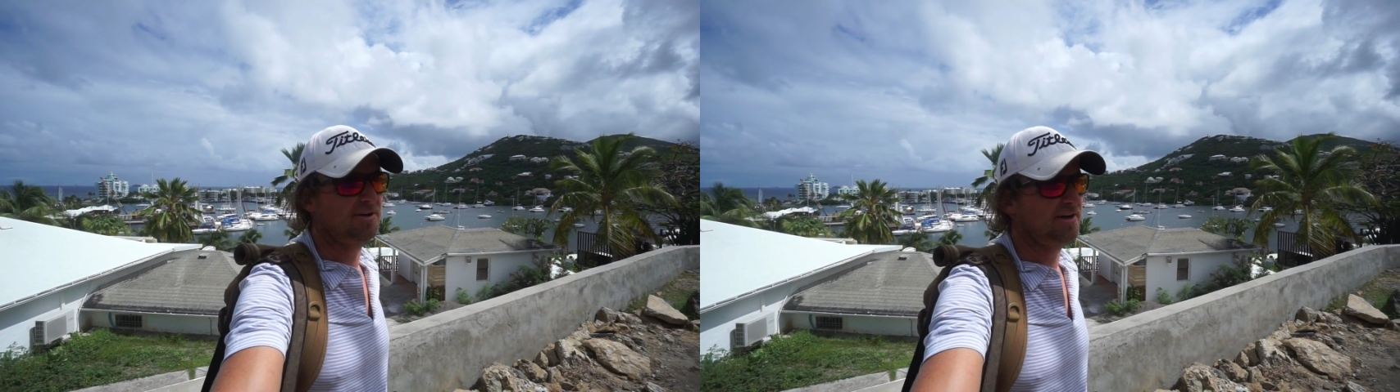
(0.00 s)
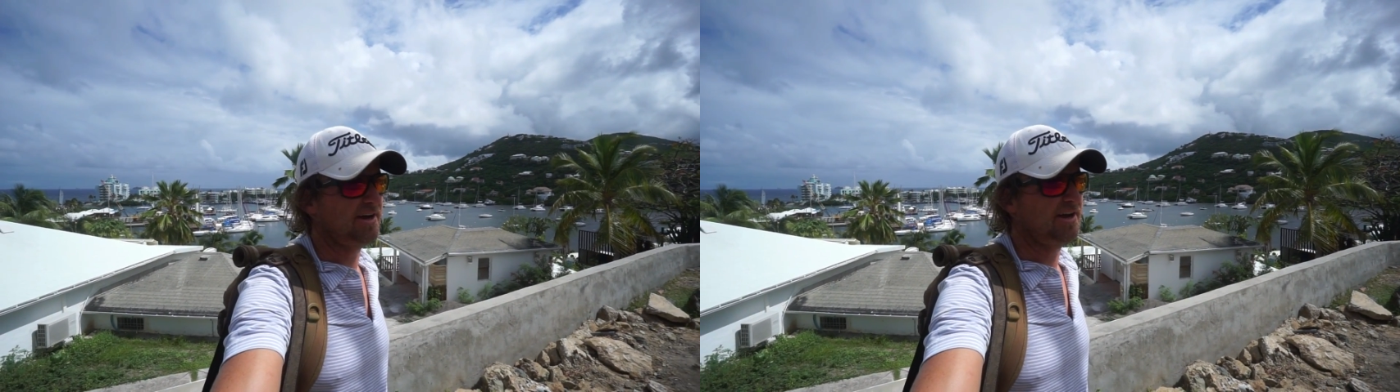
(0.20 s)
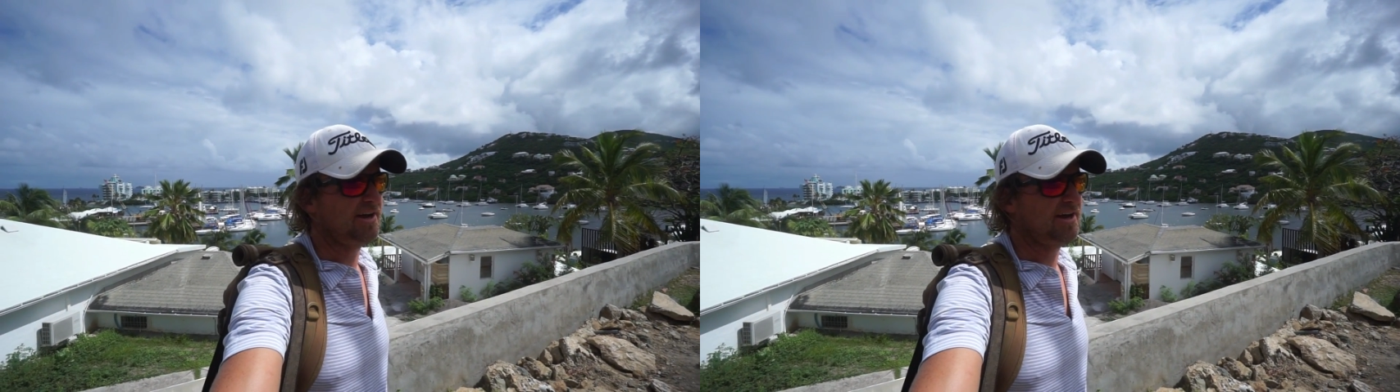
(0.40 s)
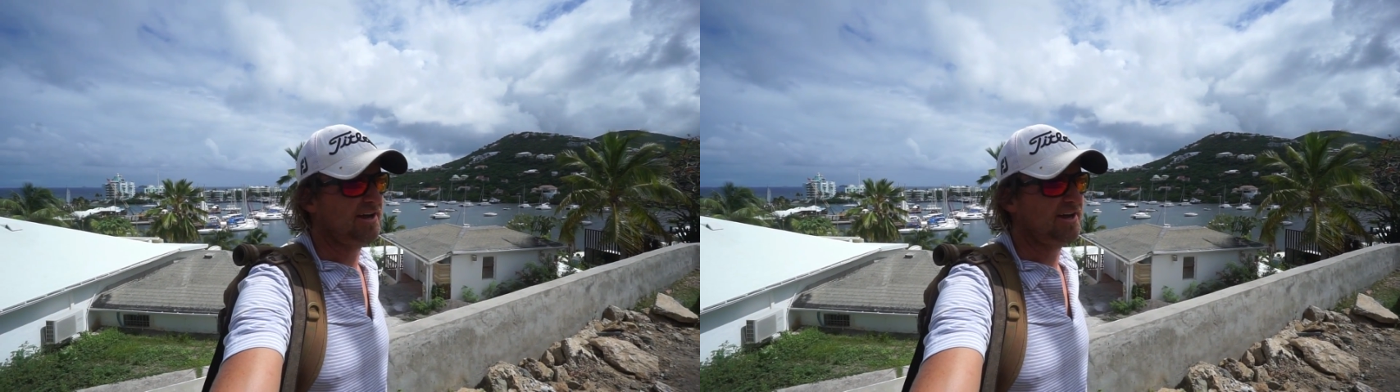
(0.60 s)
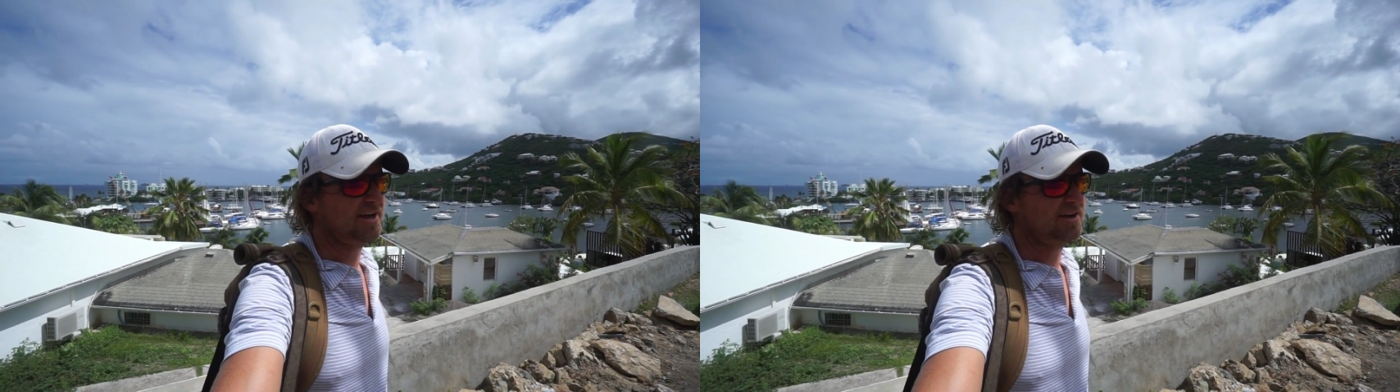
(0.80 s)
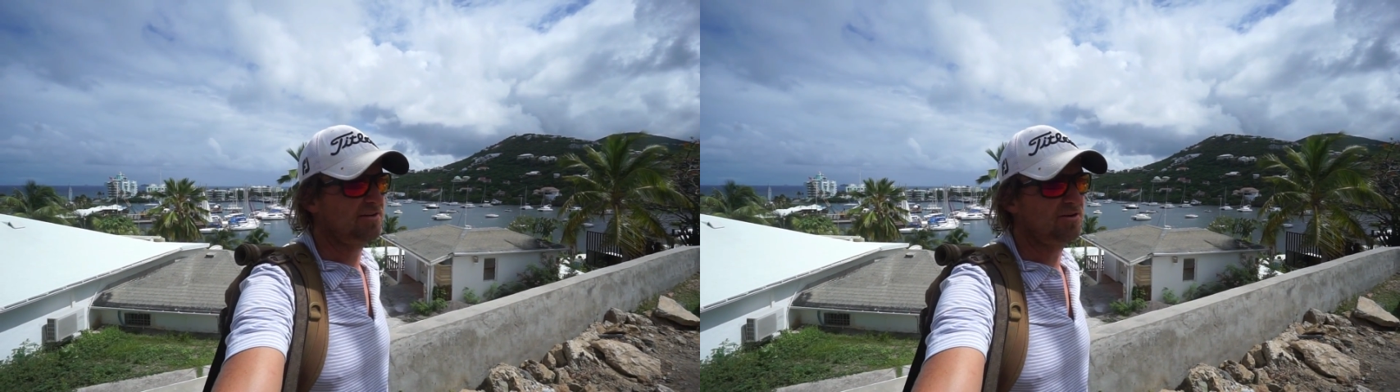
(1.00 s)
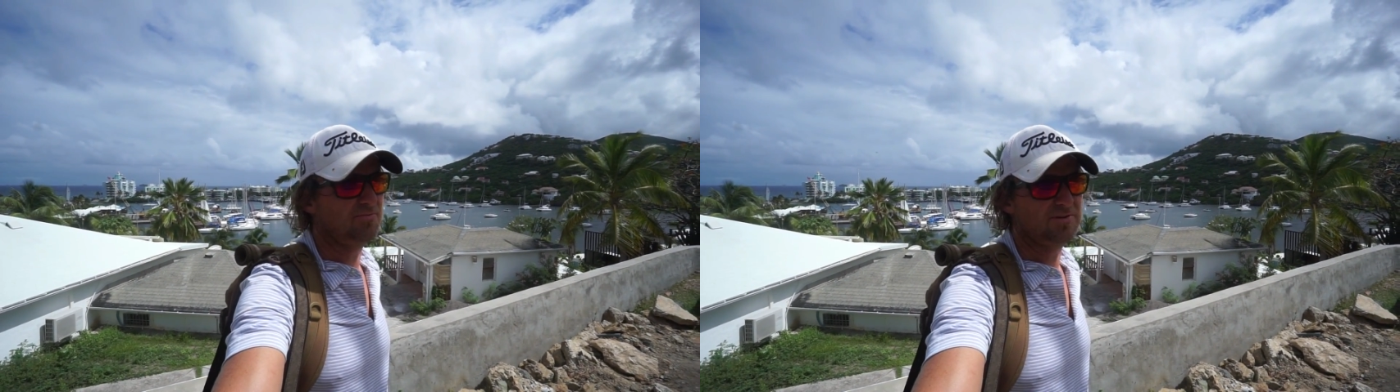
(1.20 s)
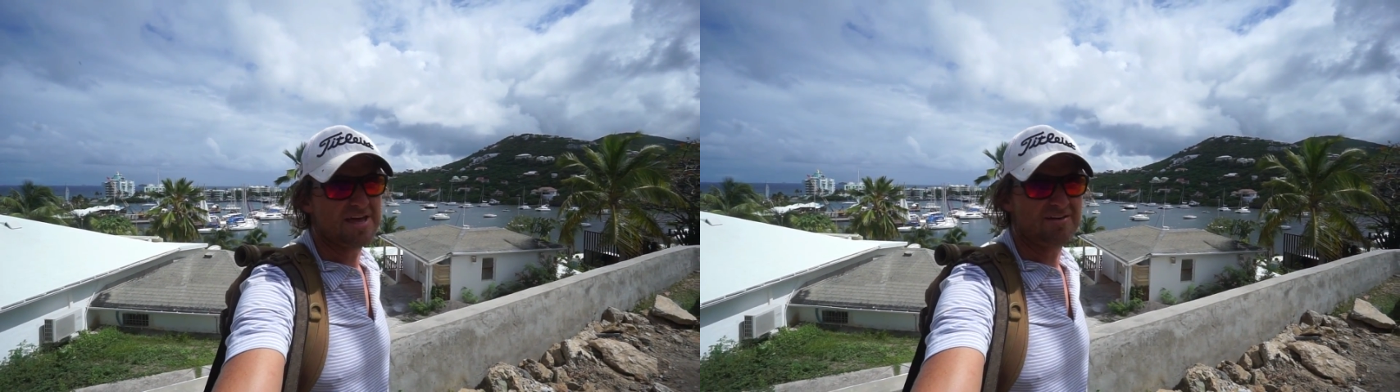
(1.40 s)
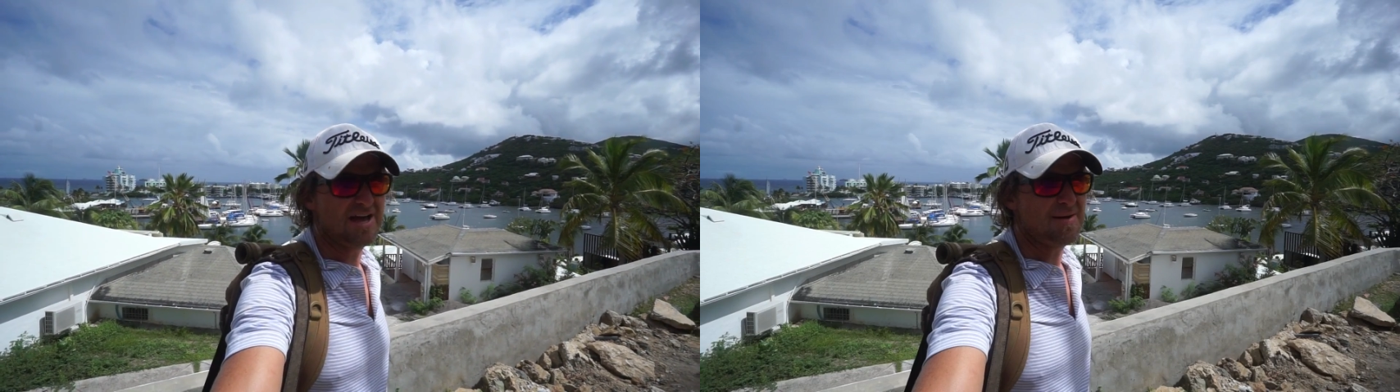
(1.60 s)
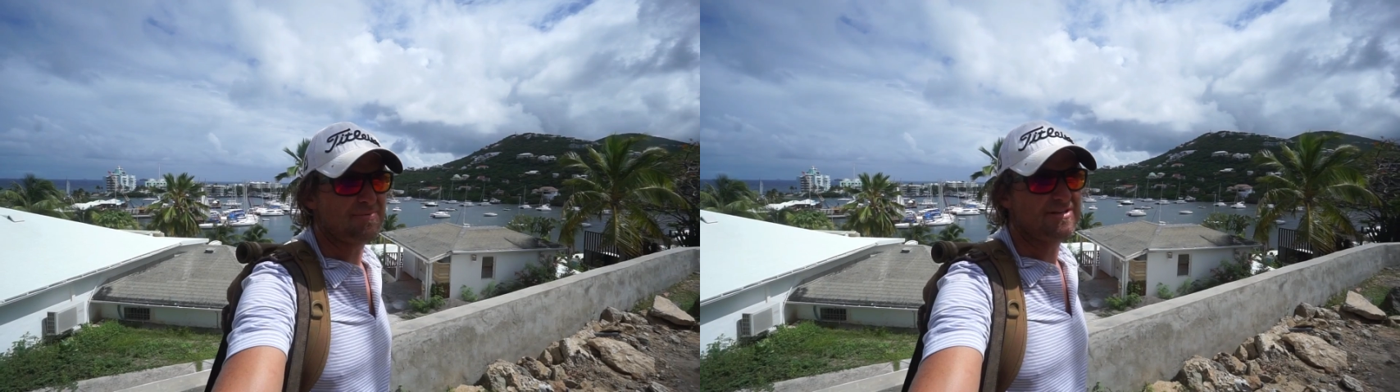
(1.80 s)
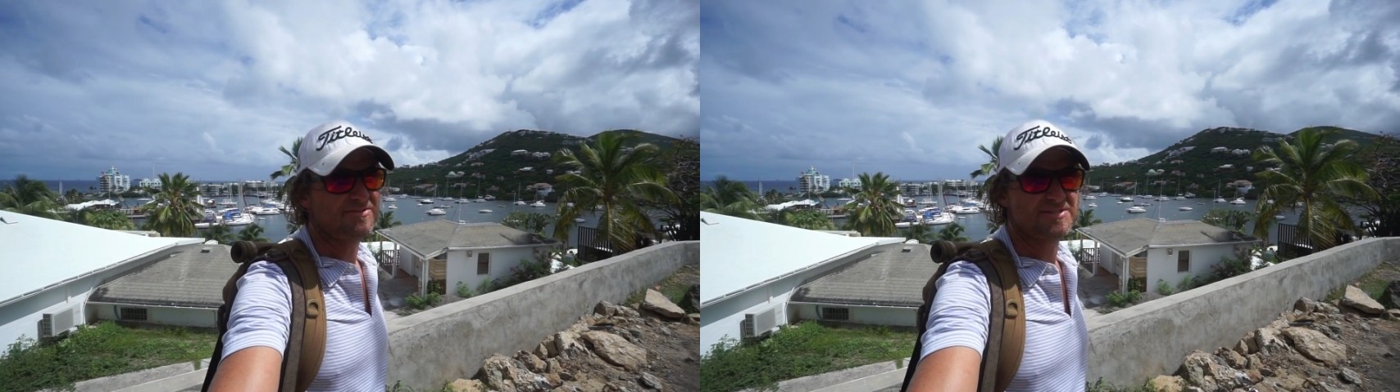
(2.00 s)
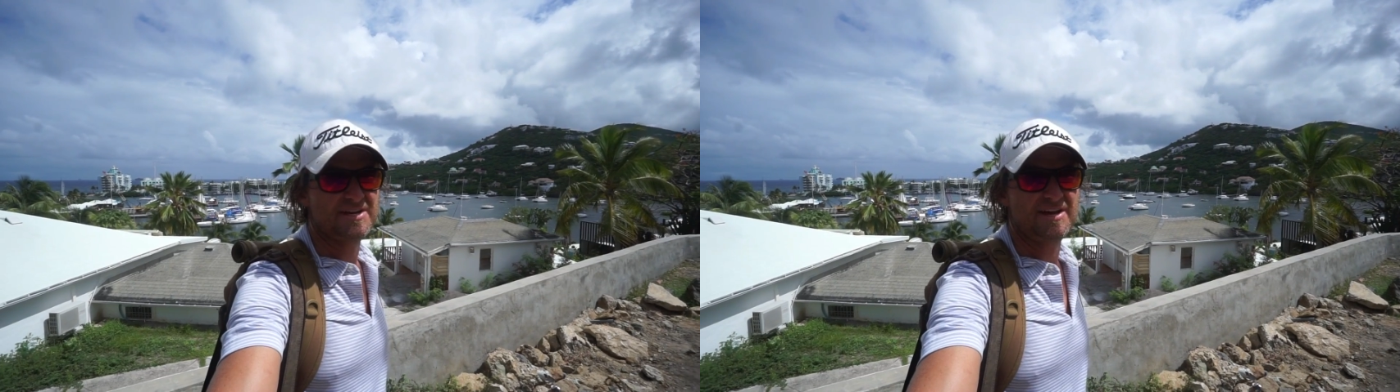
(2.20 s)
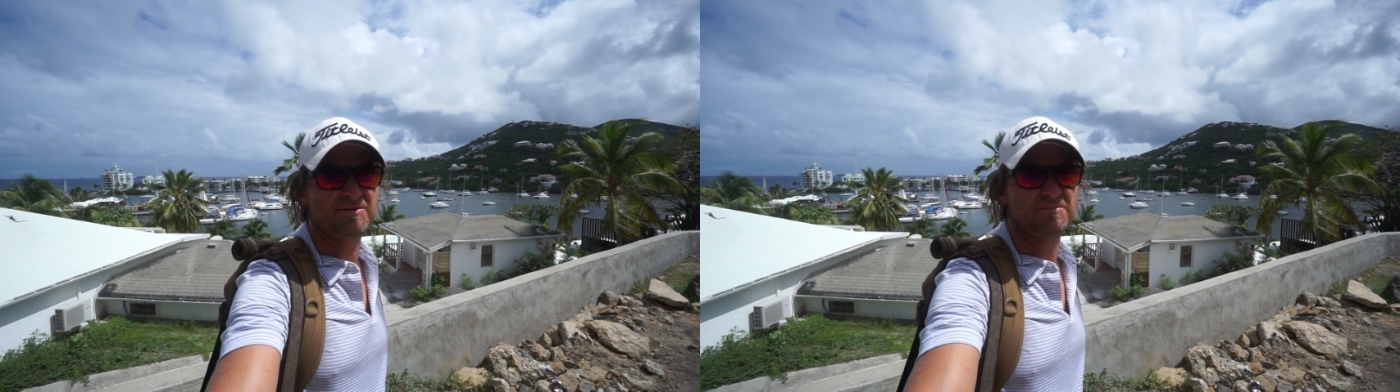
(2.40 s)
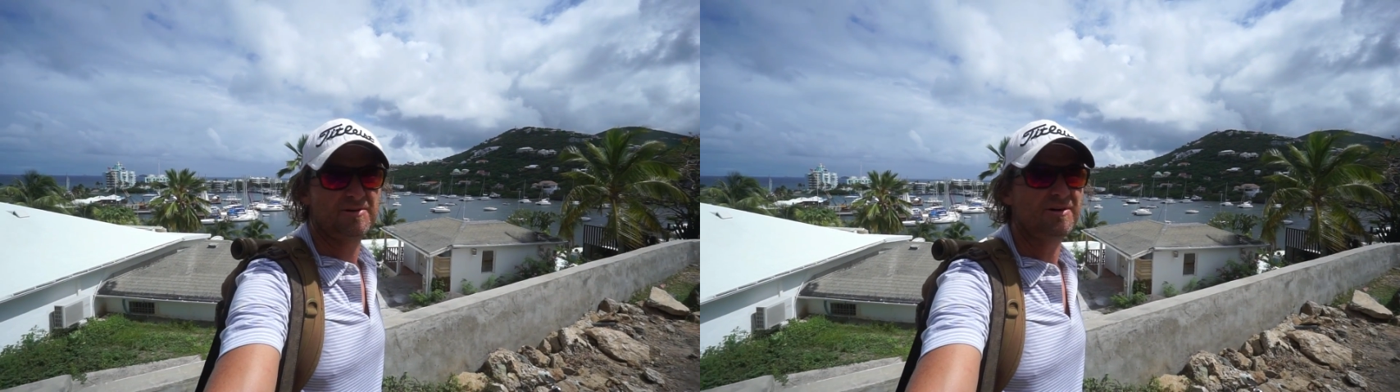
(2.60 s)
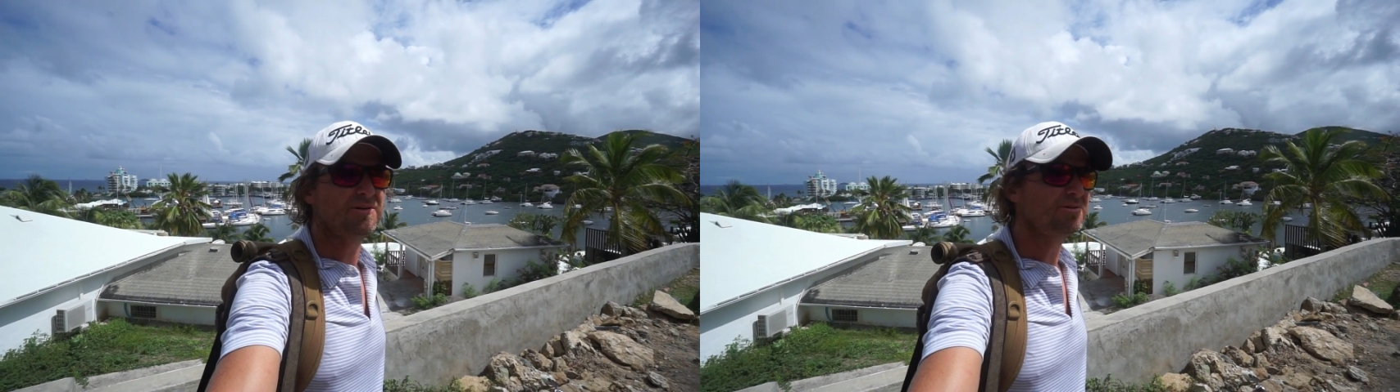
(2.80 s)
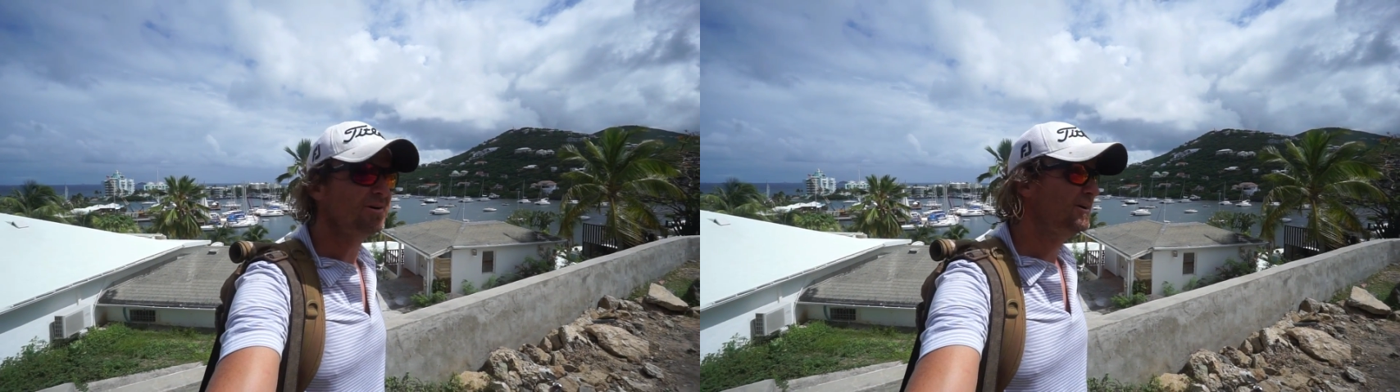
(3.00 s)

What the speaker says: and hopefully that'll happen either today or tomorrow.